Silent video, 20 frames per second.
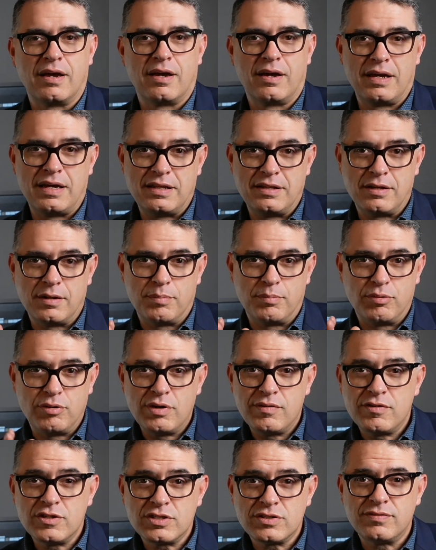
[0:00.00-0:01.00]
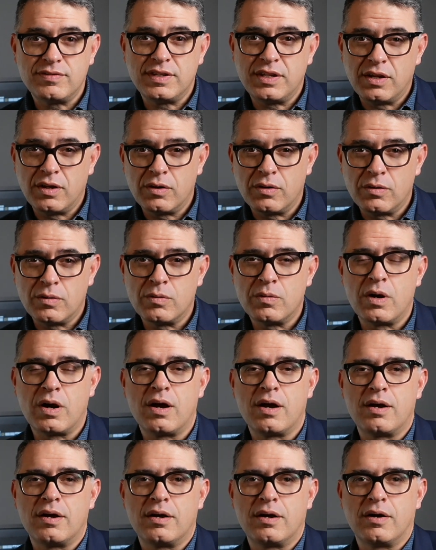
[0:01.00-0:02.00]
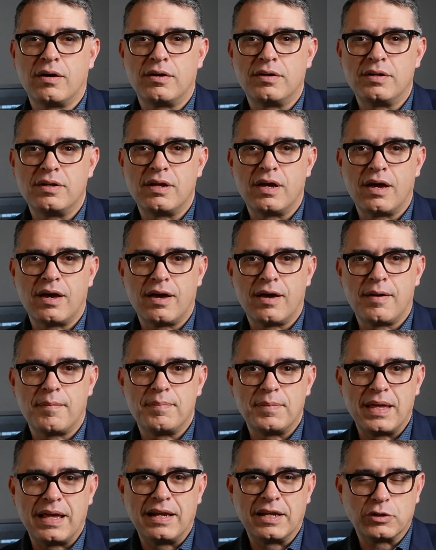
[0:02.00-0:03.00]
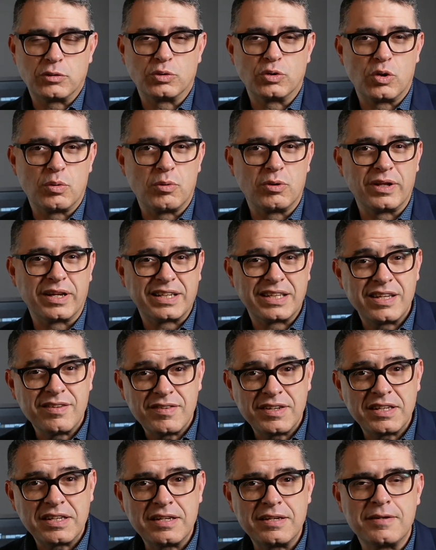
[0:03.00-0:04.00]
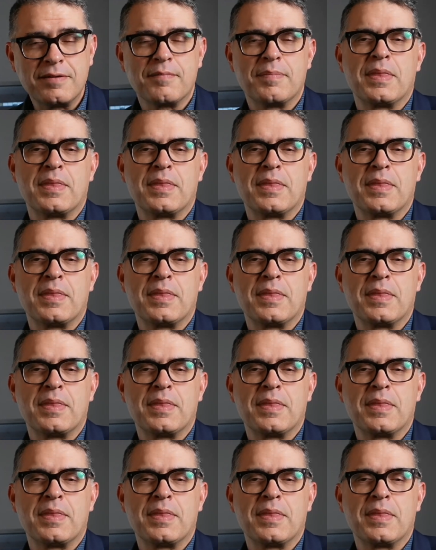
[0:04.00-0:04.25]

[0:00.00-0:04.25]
in the previous video on electrodermal activity.